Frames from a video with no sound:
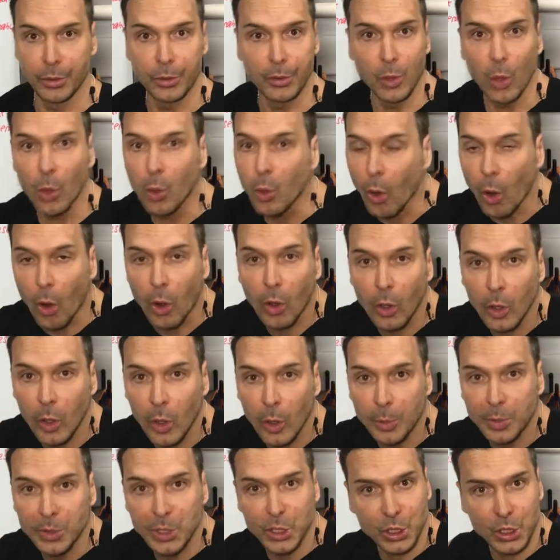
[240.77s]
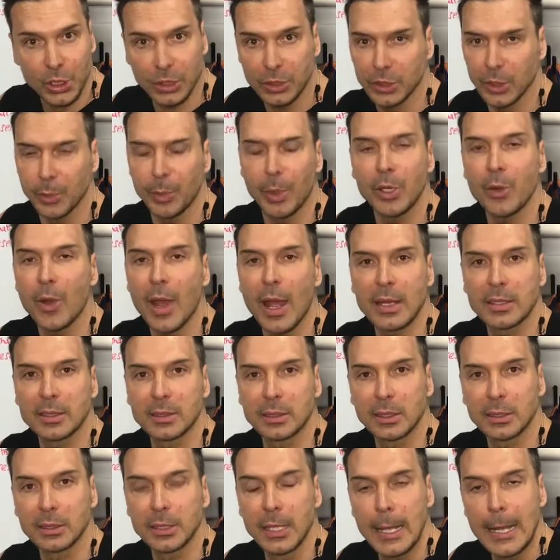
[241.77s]
no carbs, it's just amino
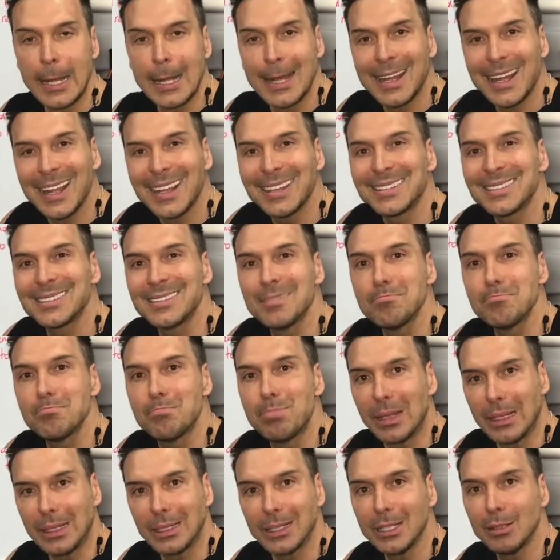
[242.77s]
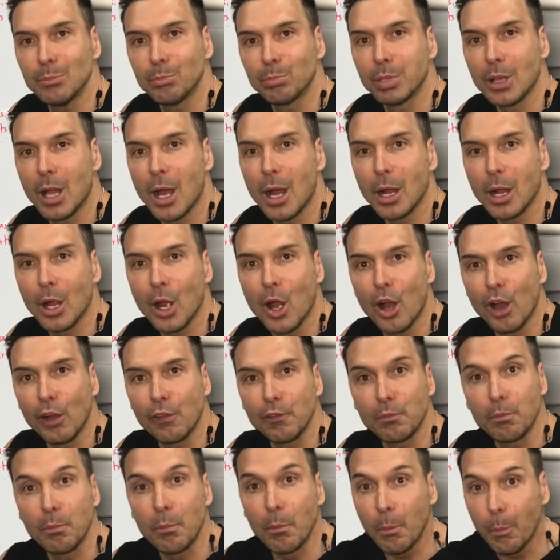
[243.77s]
acids. It's the building block of
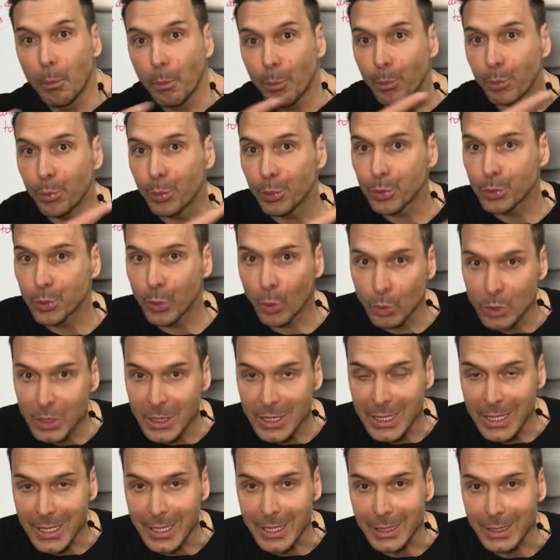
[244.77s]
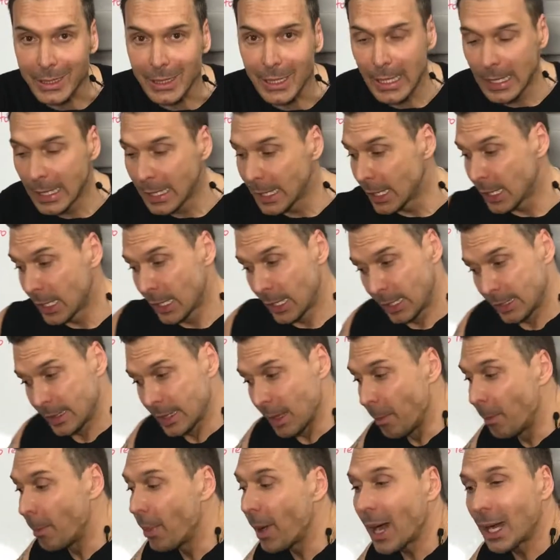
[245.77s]
protein. The
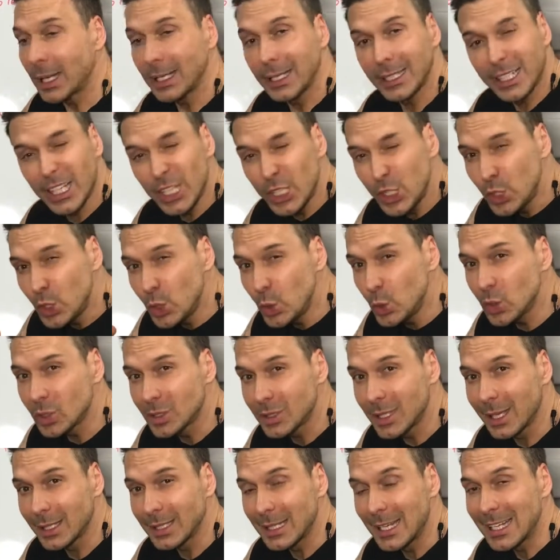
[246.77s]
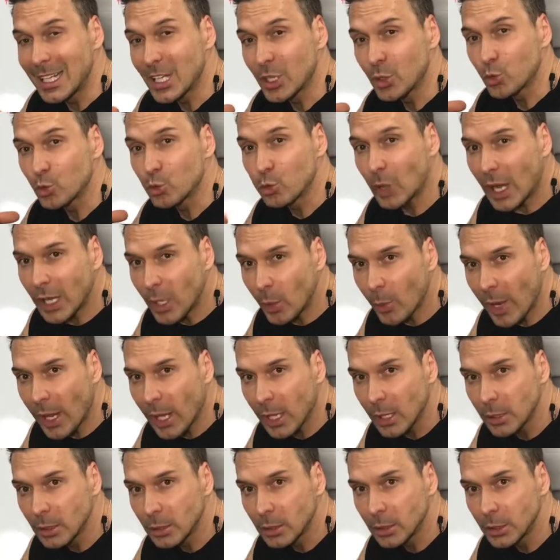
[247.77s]
body can use that right away,
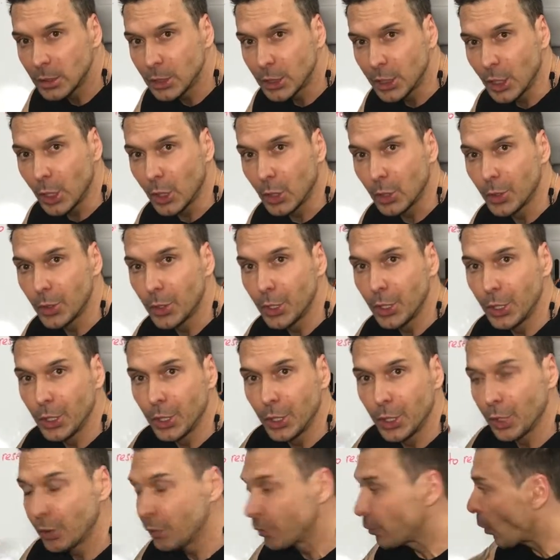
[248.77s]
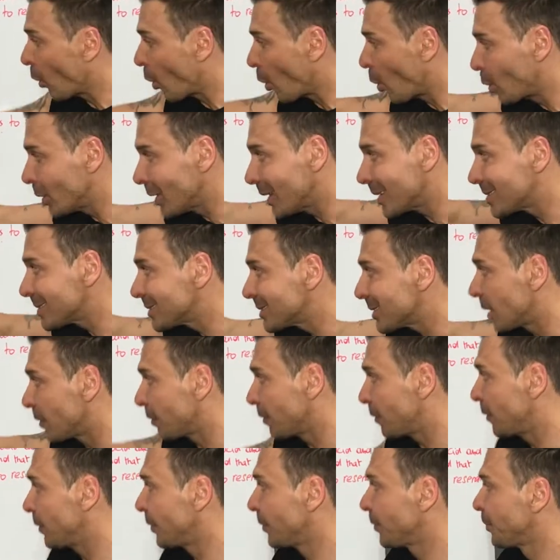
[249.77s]
for all that
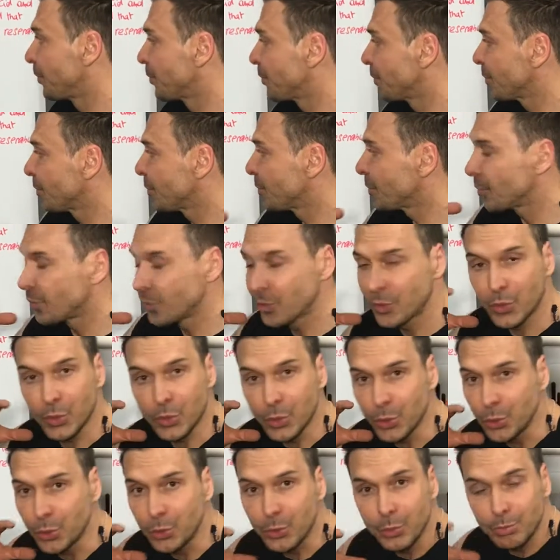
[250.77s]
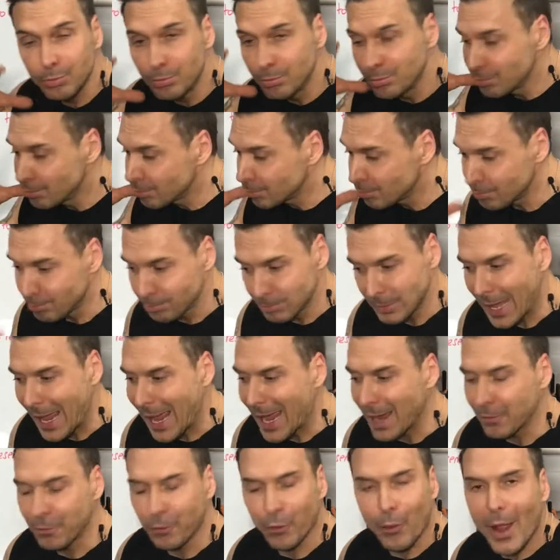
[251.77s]
stuff,
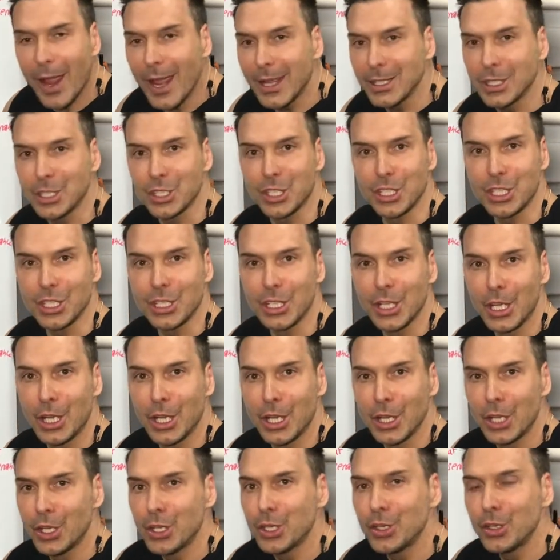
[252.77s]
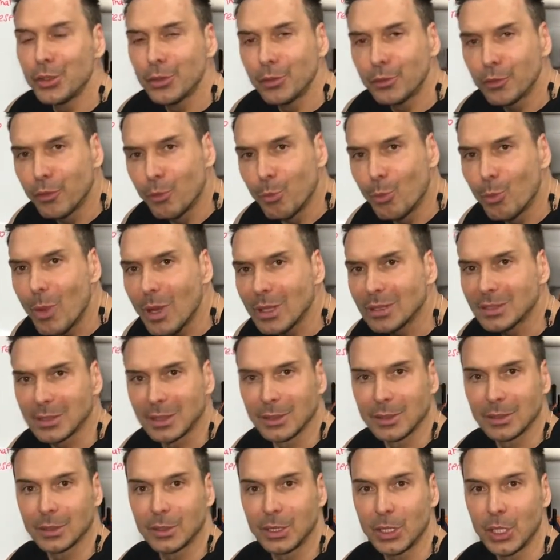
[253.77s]
for energy,
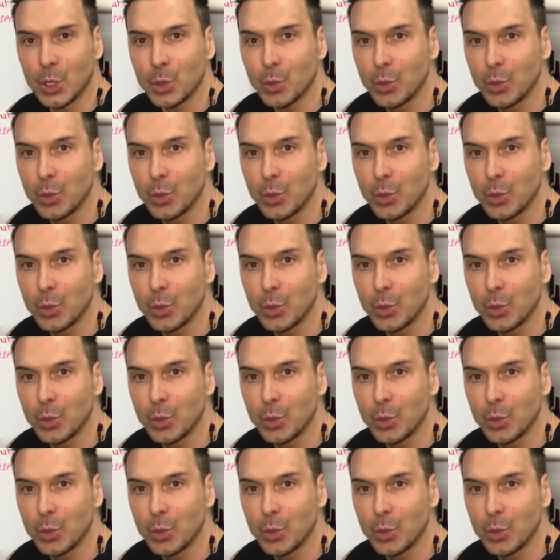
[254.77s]
muscles,